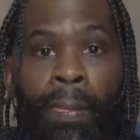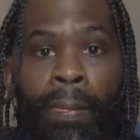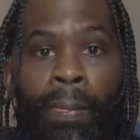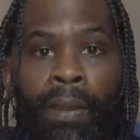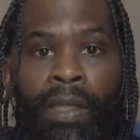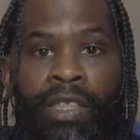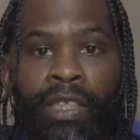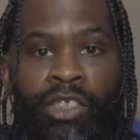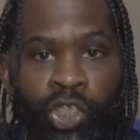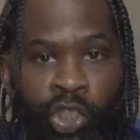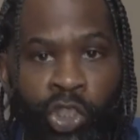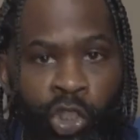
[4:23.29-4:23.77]

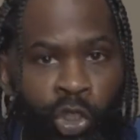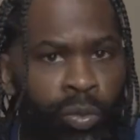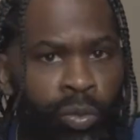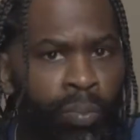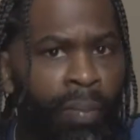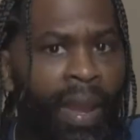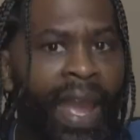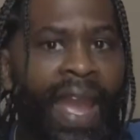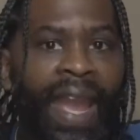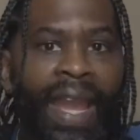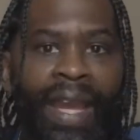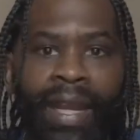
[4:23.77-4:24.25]
Because you
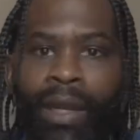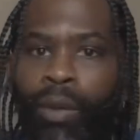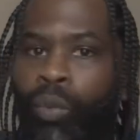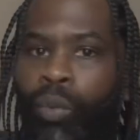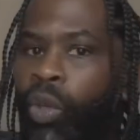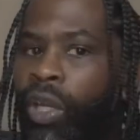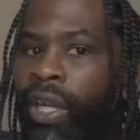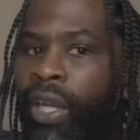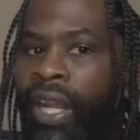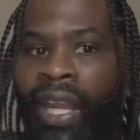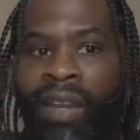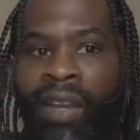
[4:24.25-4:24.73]
mad at
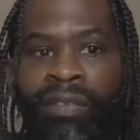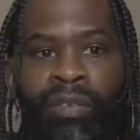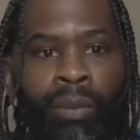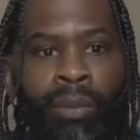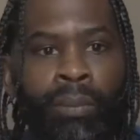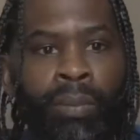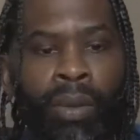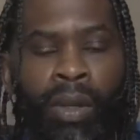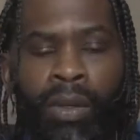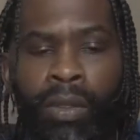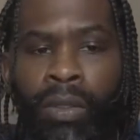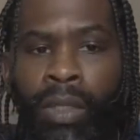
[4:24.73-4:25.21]
whatever,
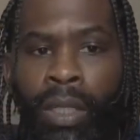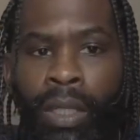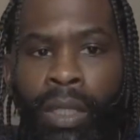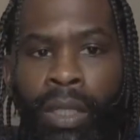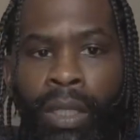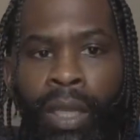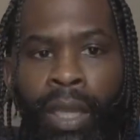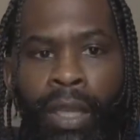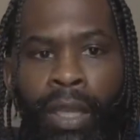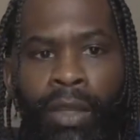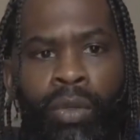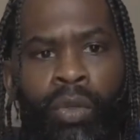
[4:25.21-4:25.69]
bro.
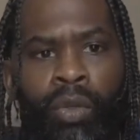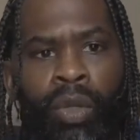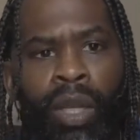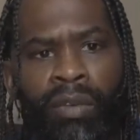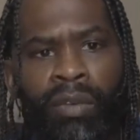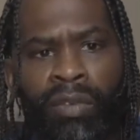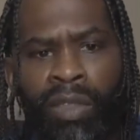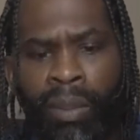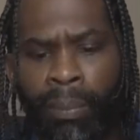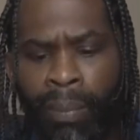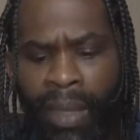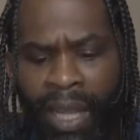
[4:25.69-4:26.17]
And
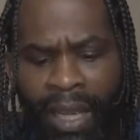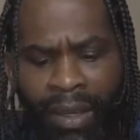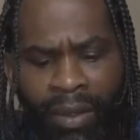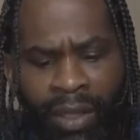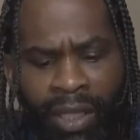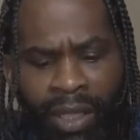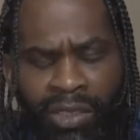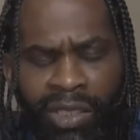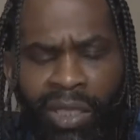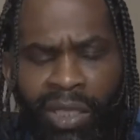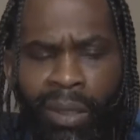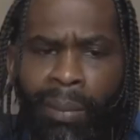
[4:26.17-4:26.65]
whoever in the
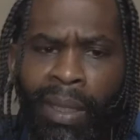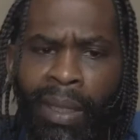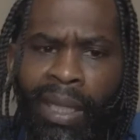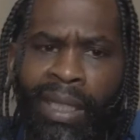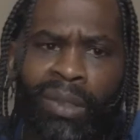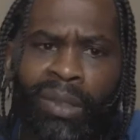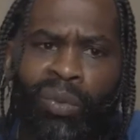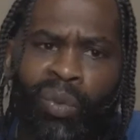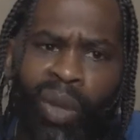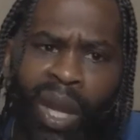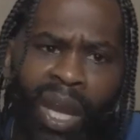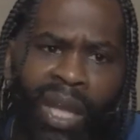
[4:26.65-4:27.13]
background talking
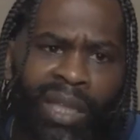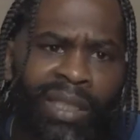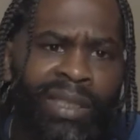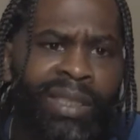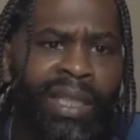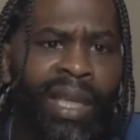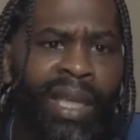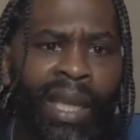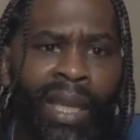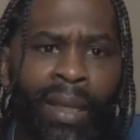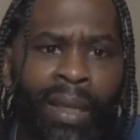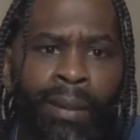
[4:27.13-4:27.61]
about he
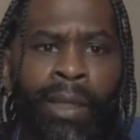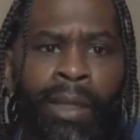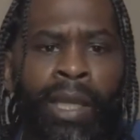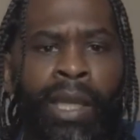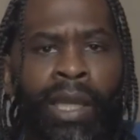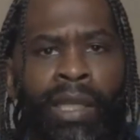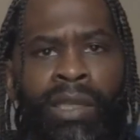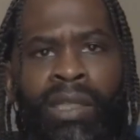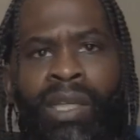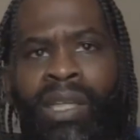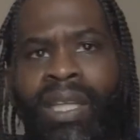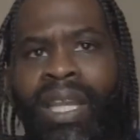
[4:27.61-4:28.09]
wilding, yeah.
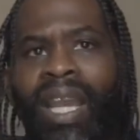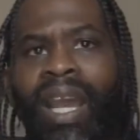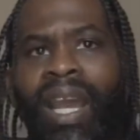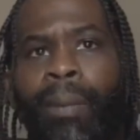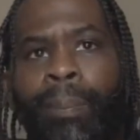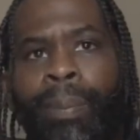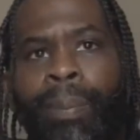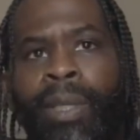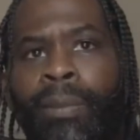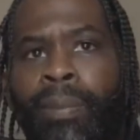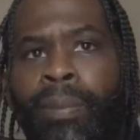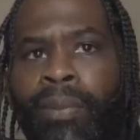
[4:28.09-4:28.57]
And look
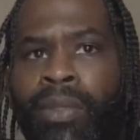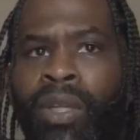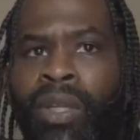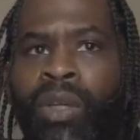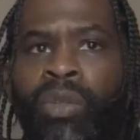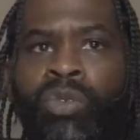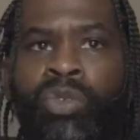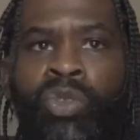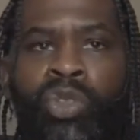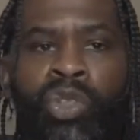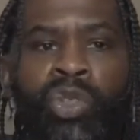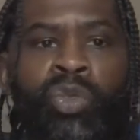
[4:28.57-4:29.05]
how people
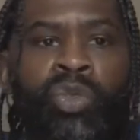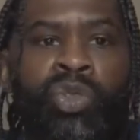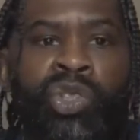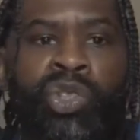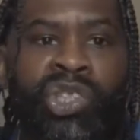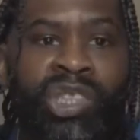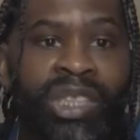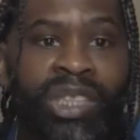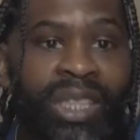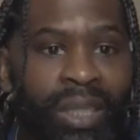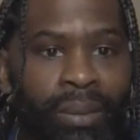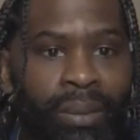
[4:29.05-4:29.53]
don't do
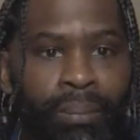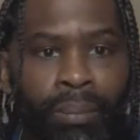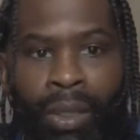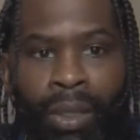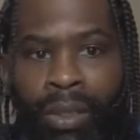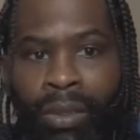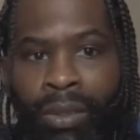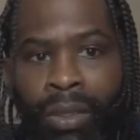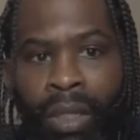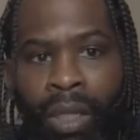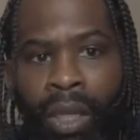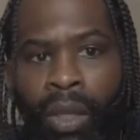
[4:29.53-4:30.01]
shit,
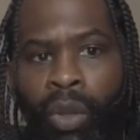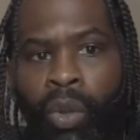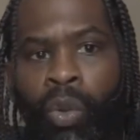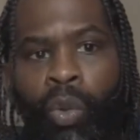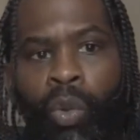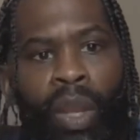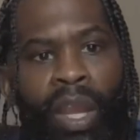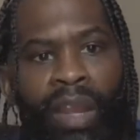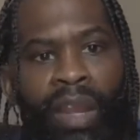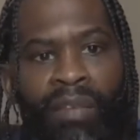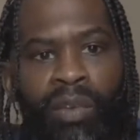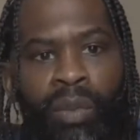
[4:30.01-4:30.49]
bro.
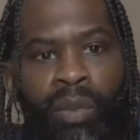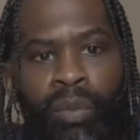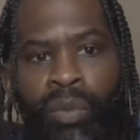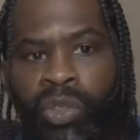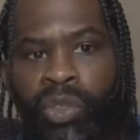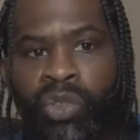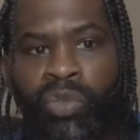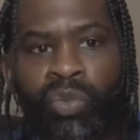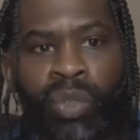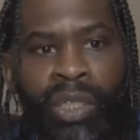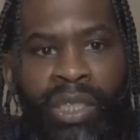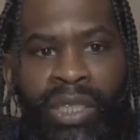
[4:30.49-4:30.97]
Whoever
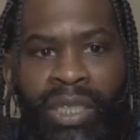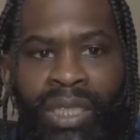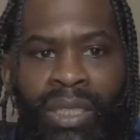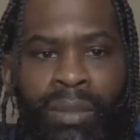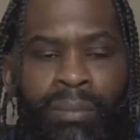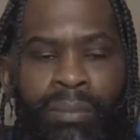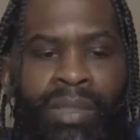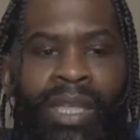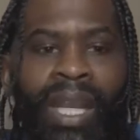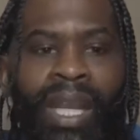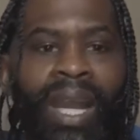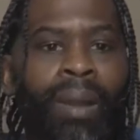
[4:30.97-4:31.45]
was with
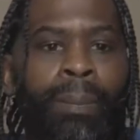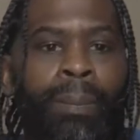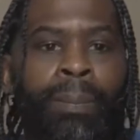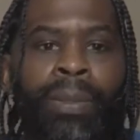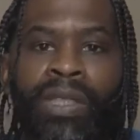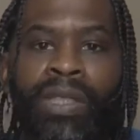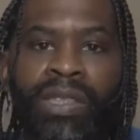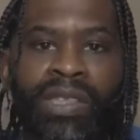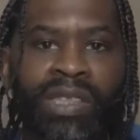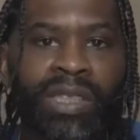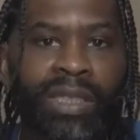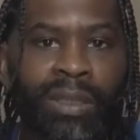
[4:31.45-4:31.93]
him, y'all
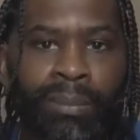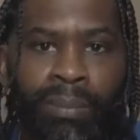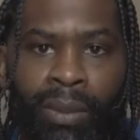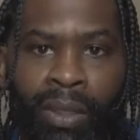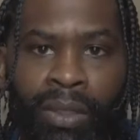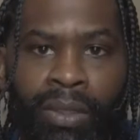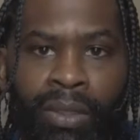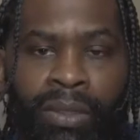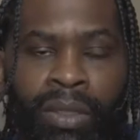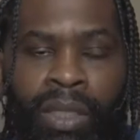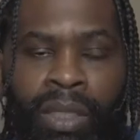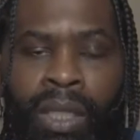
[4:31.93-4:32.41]
pussy,
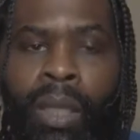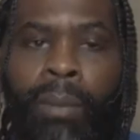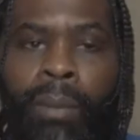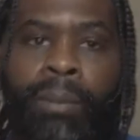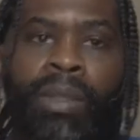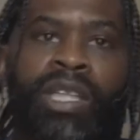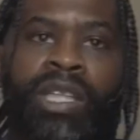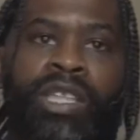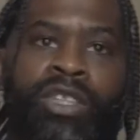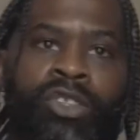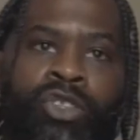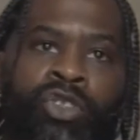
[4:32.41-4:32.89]
bro.
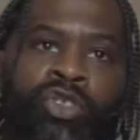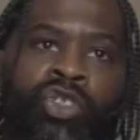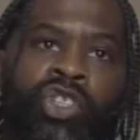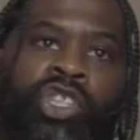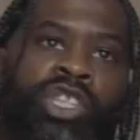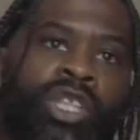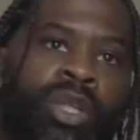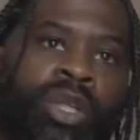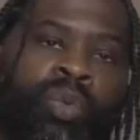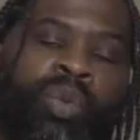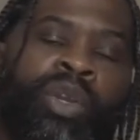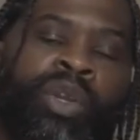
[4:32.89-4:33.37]
Because you
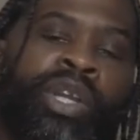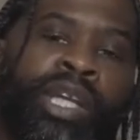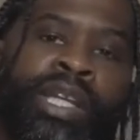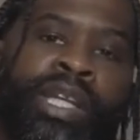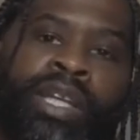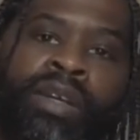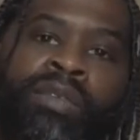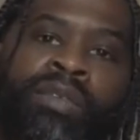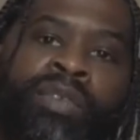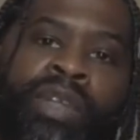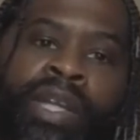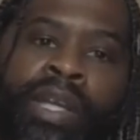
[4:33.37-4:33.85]
should have ran
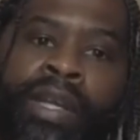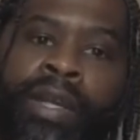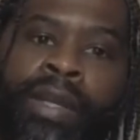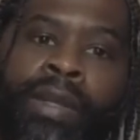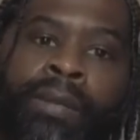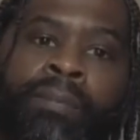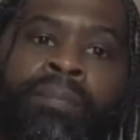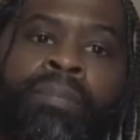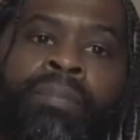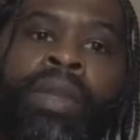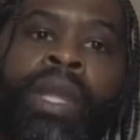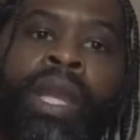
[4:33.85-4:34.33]
over
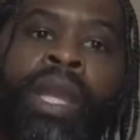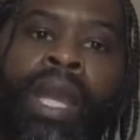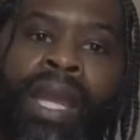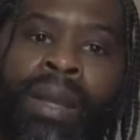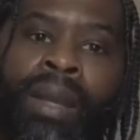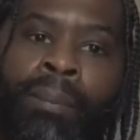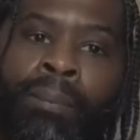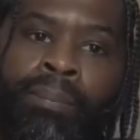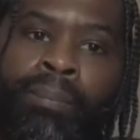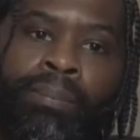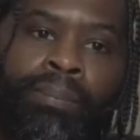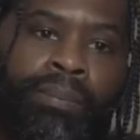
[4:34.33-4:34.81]
there
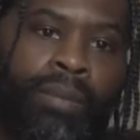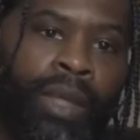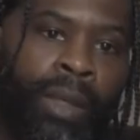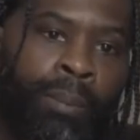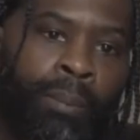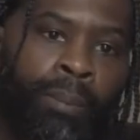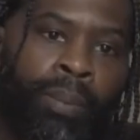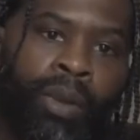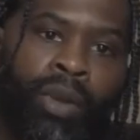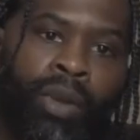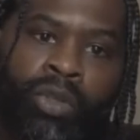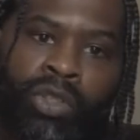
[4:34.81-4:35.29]

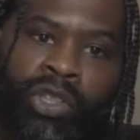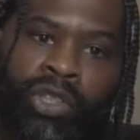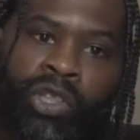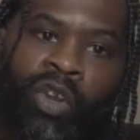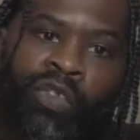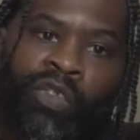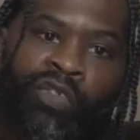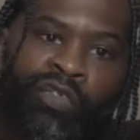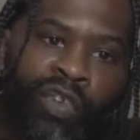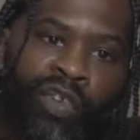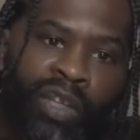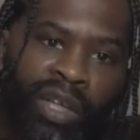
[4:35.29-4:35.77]
and broke
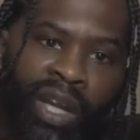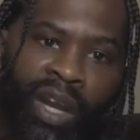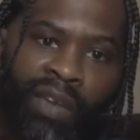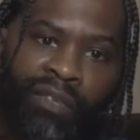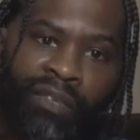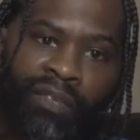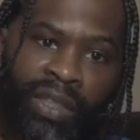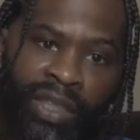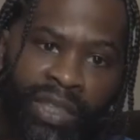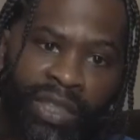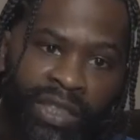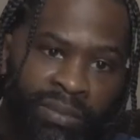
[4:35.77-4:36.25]
your foot
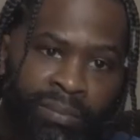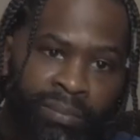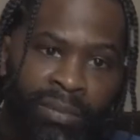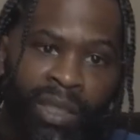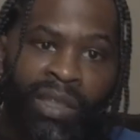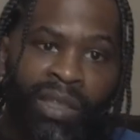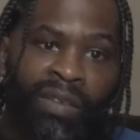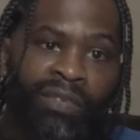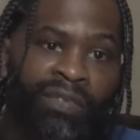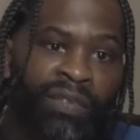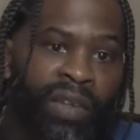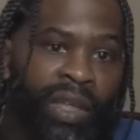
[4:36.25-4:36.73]
off of his
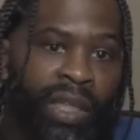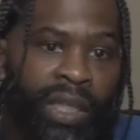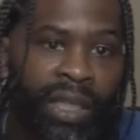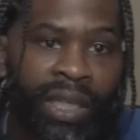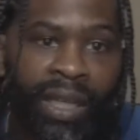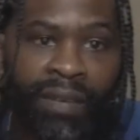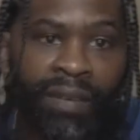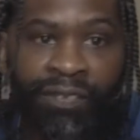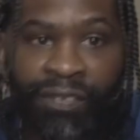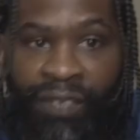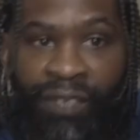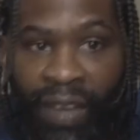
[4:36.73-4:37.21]

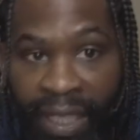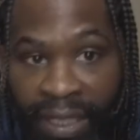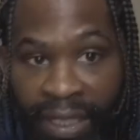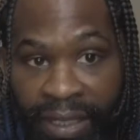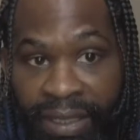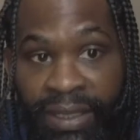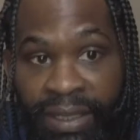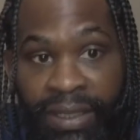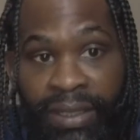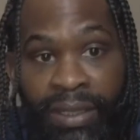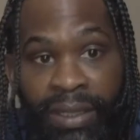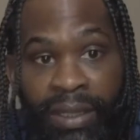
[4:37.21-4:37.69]
motherfucking
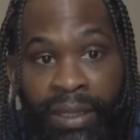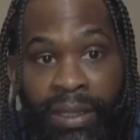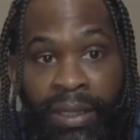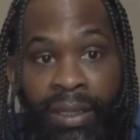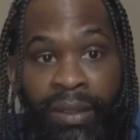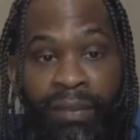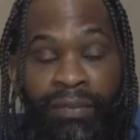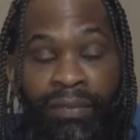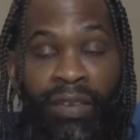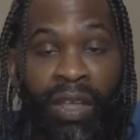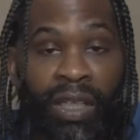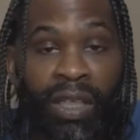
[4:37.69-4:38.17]
face.
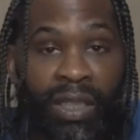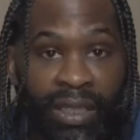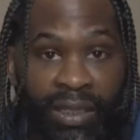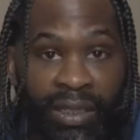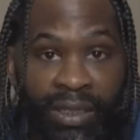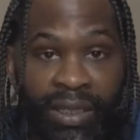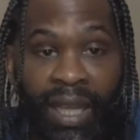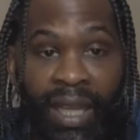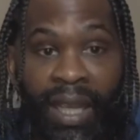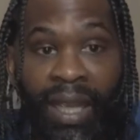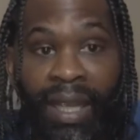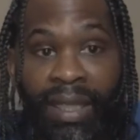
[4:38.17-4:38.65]
Fuck
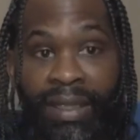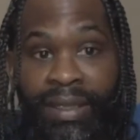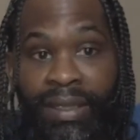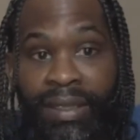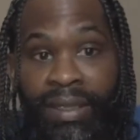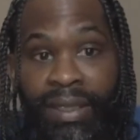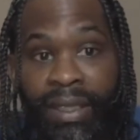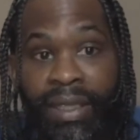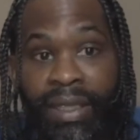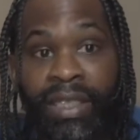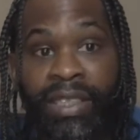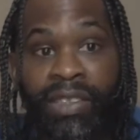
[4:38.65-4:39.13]
his
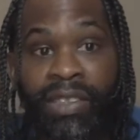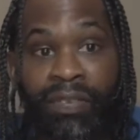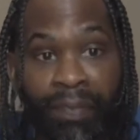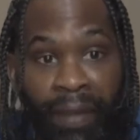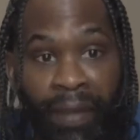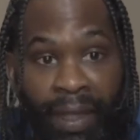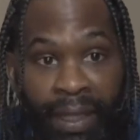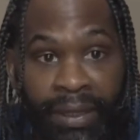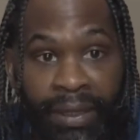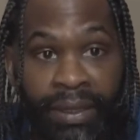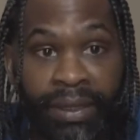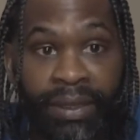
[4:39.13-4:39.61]
ass. His
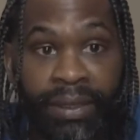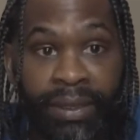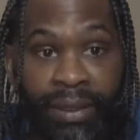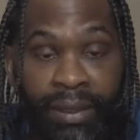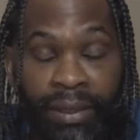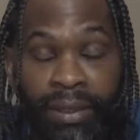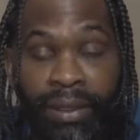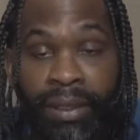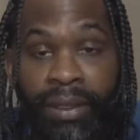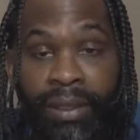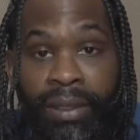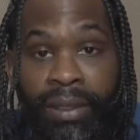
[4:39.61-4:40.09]
face.